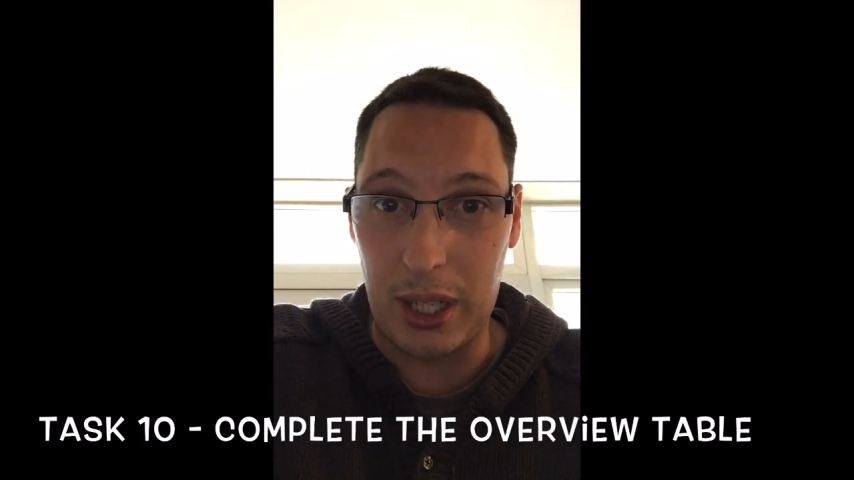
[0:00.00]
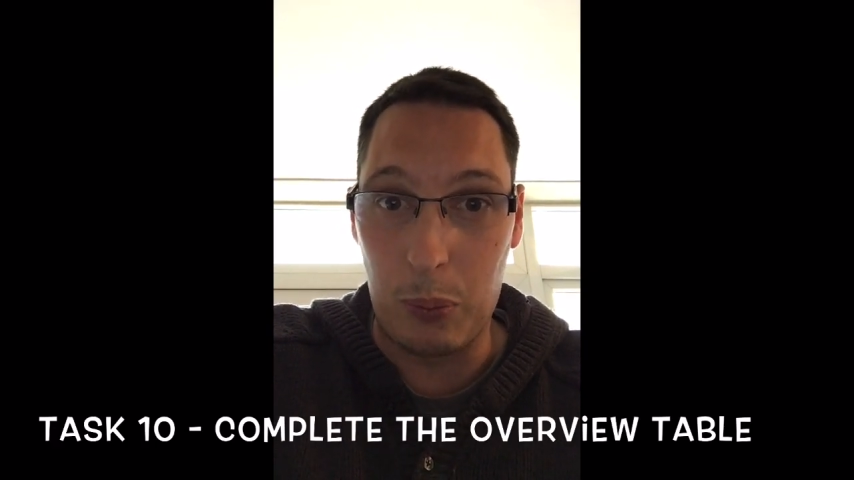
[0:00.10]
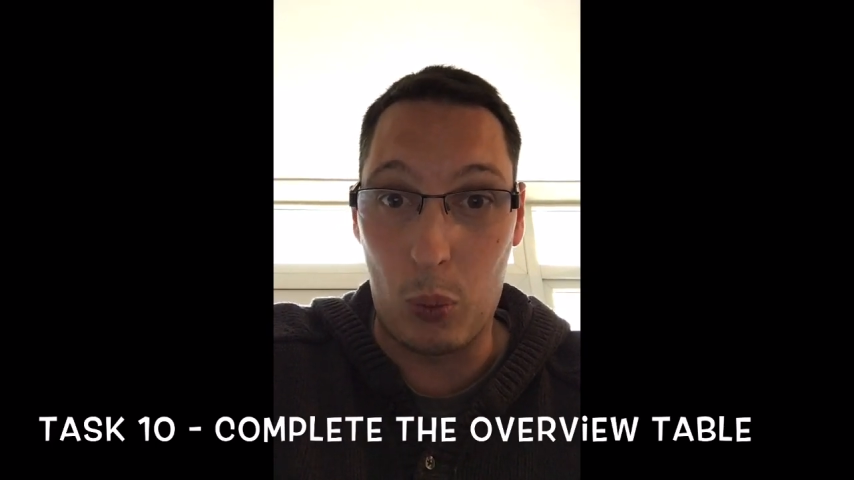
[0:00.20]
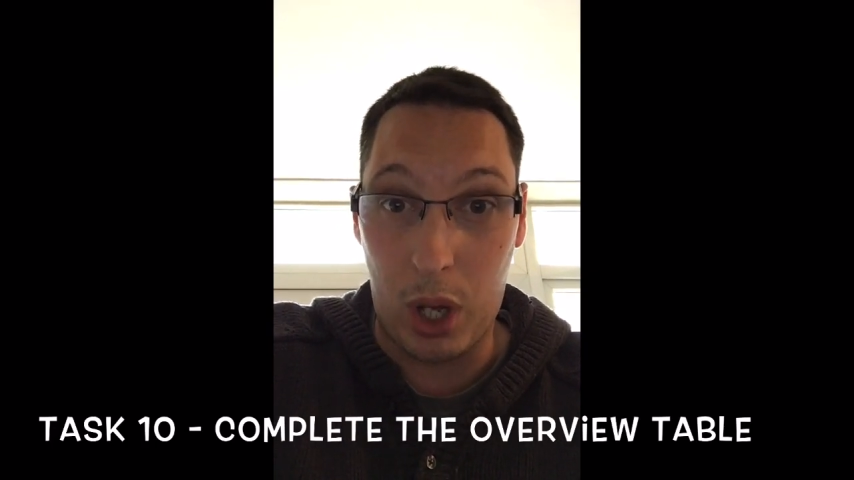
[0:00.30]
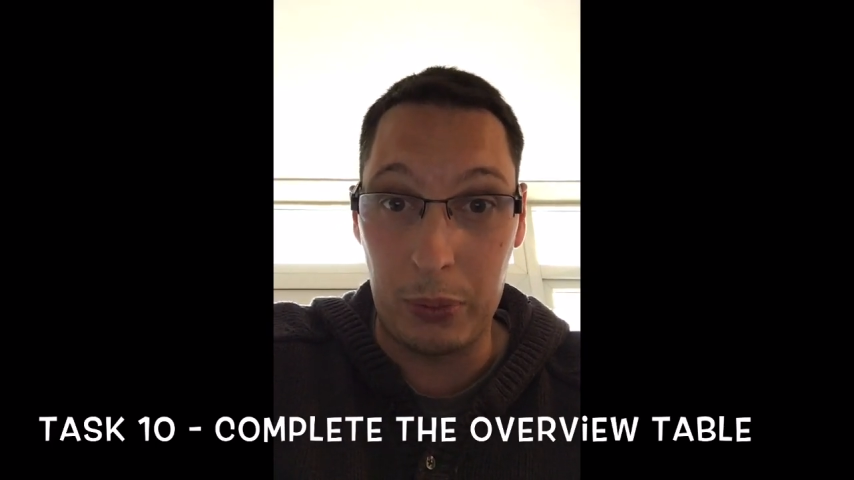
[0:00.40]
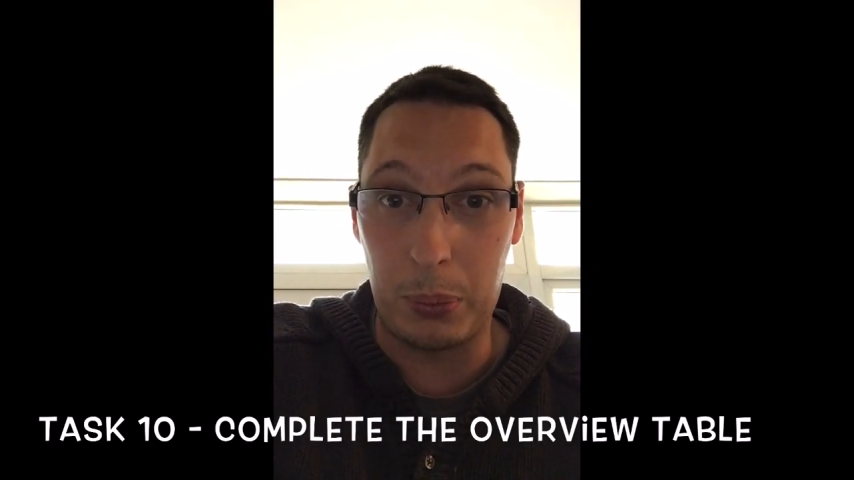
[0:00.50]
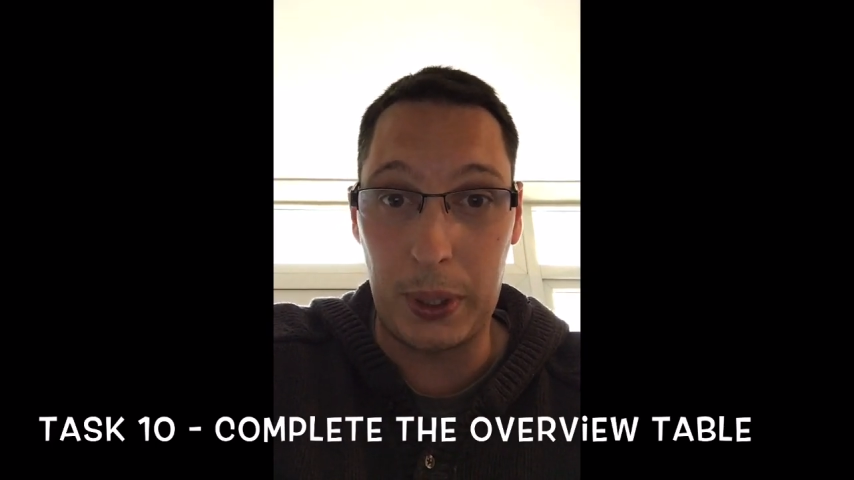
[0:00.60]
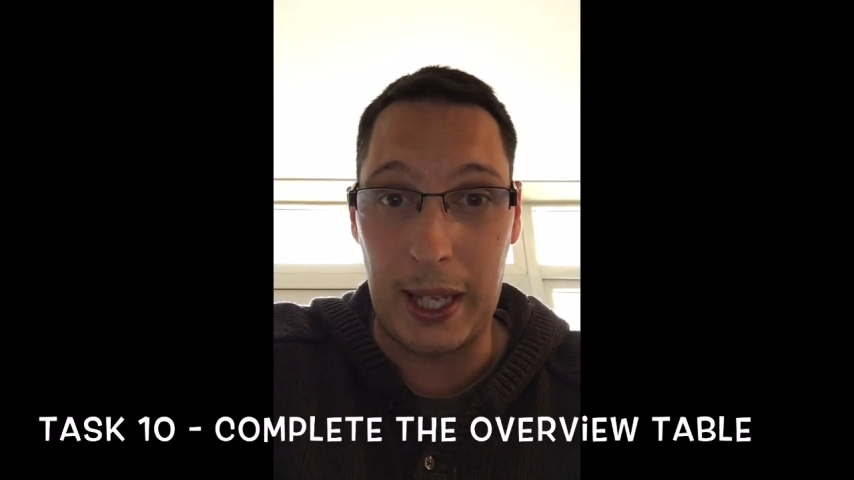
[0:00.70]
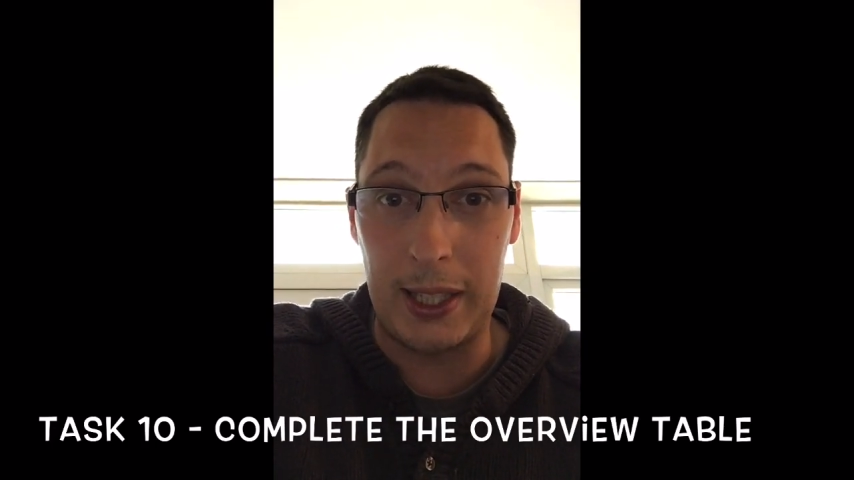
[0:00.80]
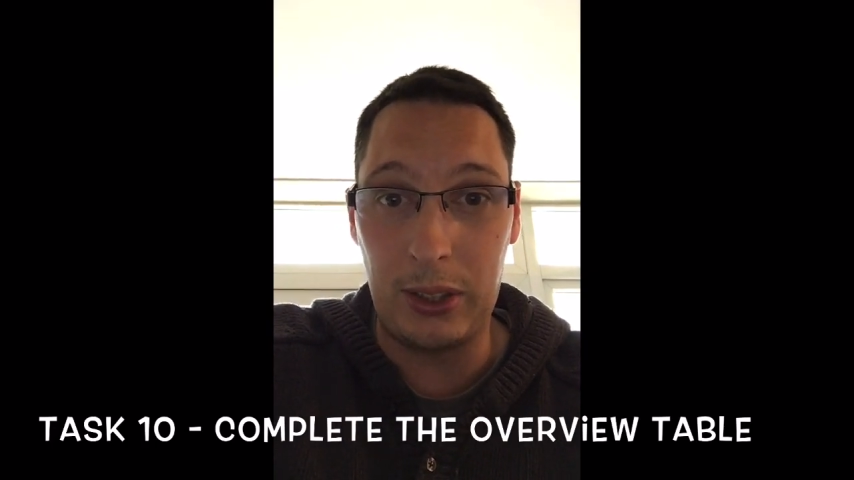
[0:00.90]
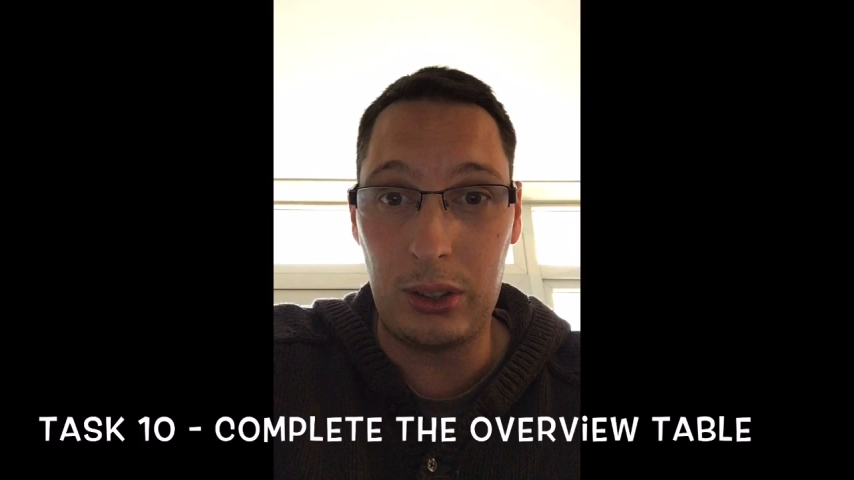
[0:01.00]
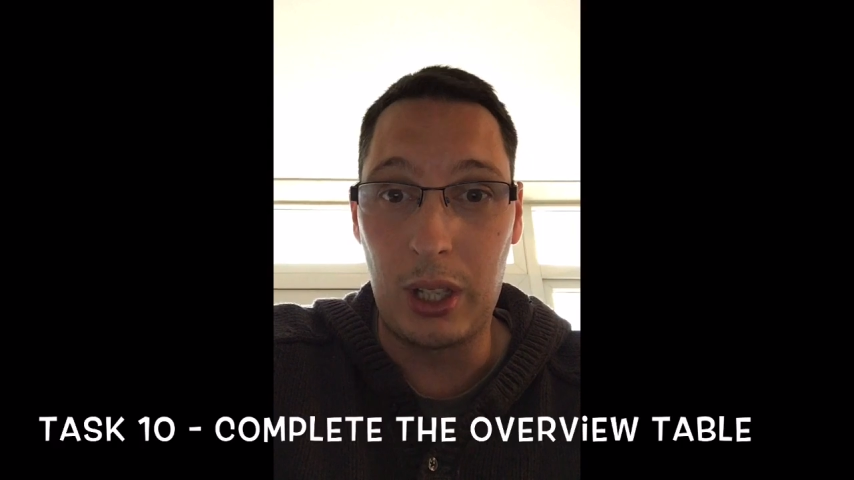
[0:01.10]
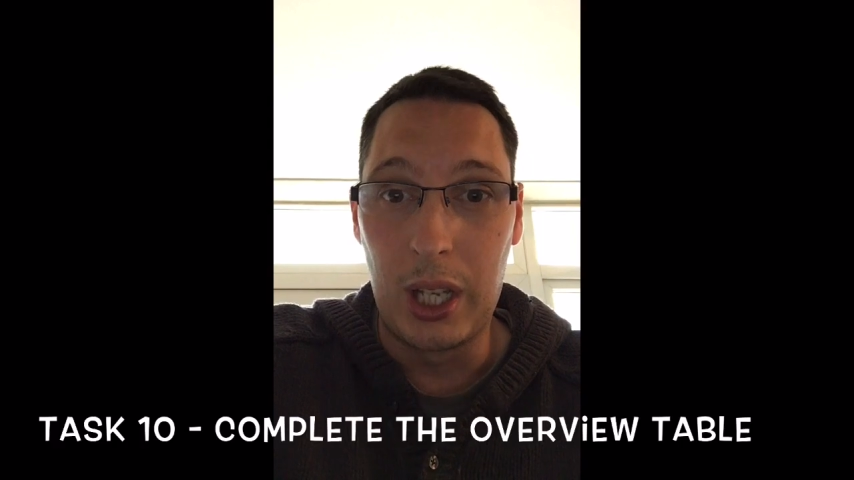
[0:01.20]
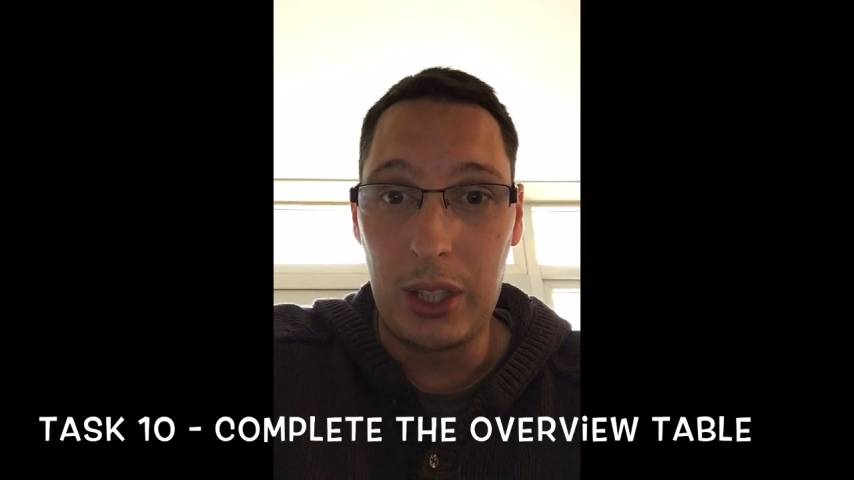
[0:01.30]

in one place.